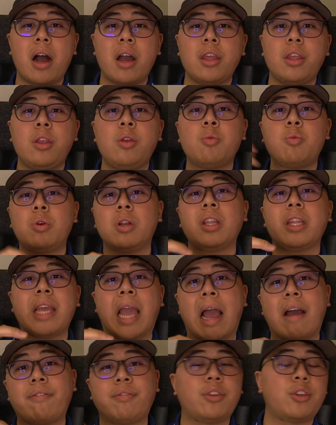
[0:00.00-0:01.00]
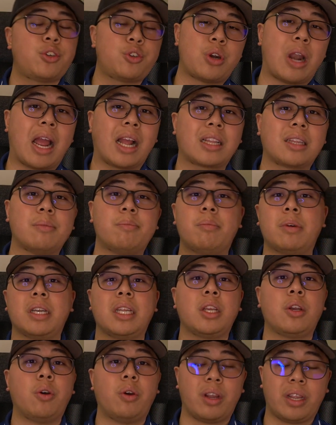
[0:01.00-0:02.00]
you really have to track the
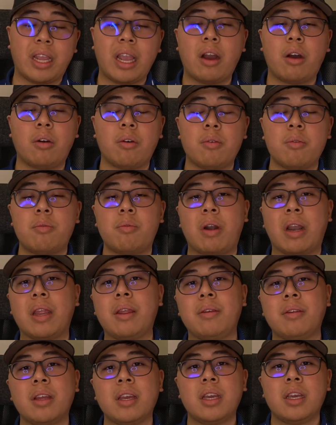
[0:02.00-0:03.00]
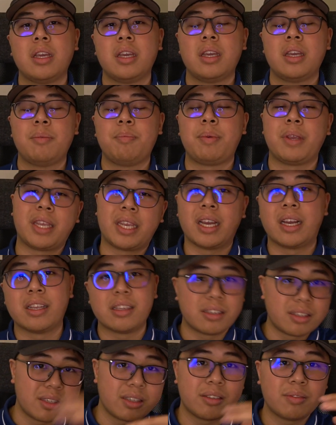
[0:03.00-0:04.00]
money going out, right?
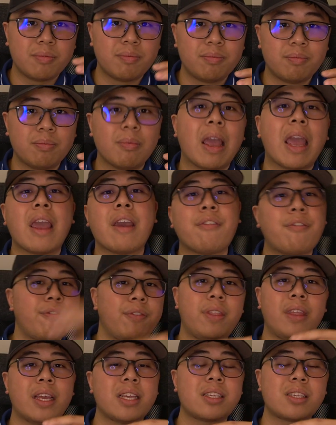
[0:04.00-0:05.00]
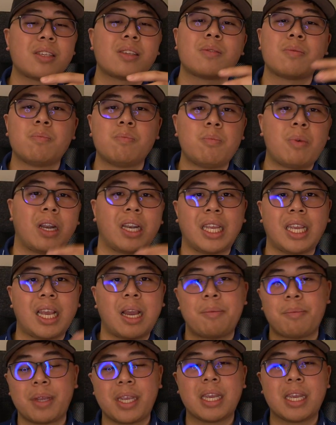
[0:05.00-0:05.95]
Because if this money coming